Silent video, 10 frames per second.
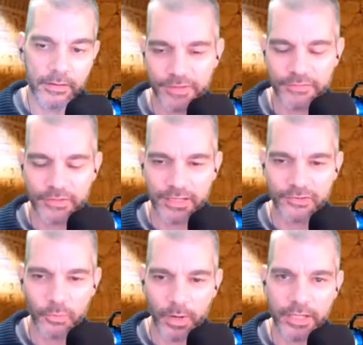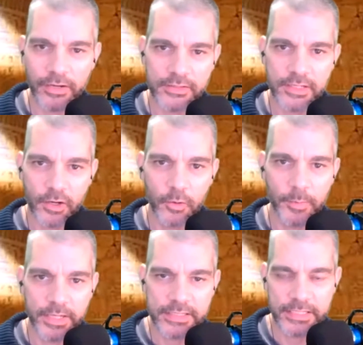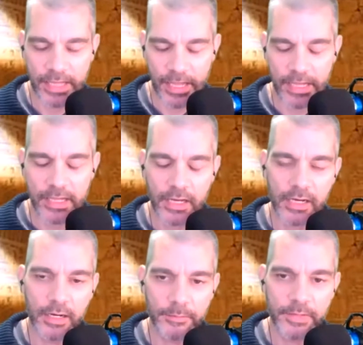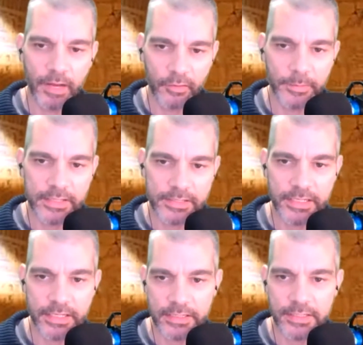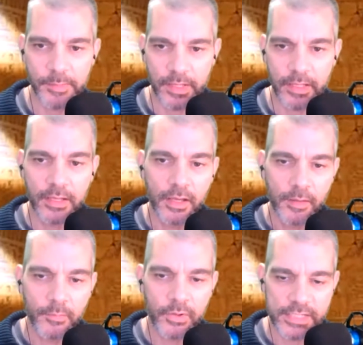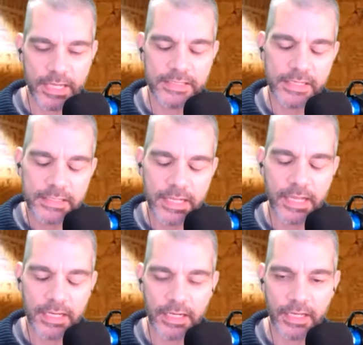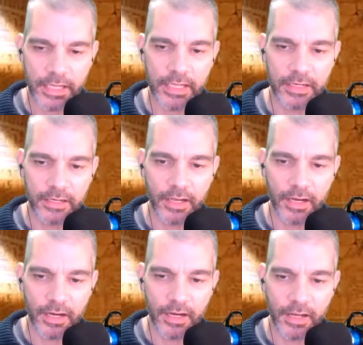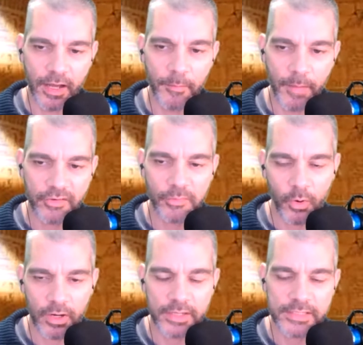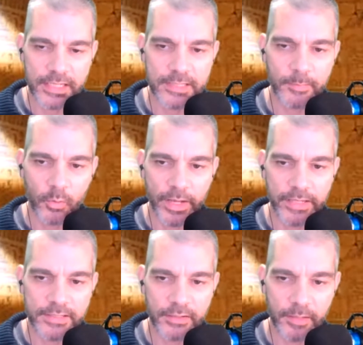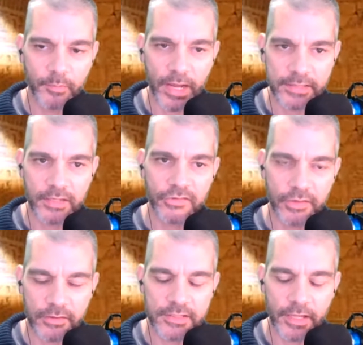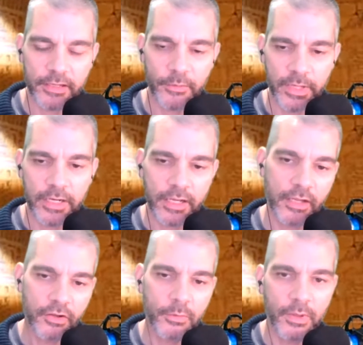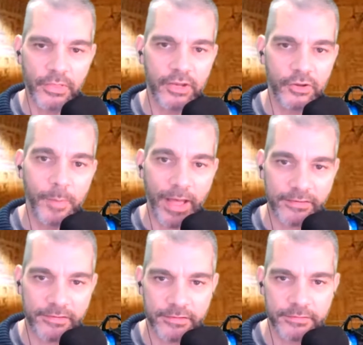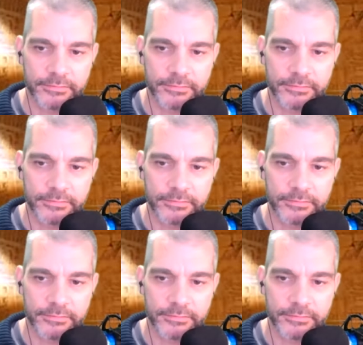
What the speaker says: 15, 20 years ago, but today governments need to be presenting data in a much more accessible way so that practitioners like Karina can do what they do best.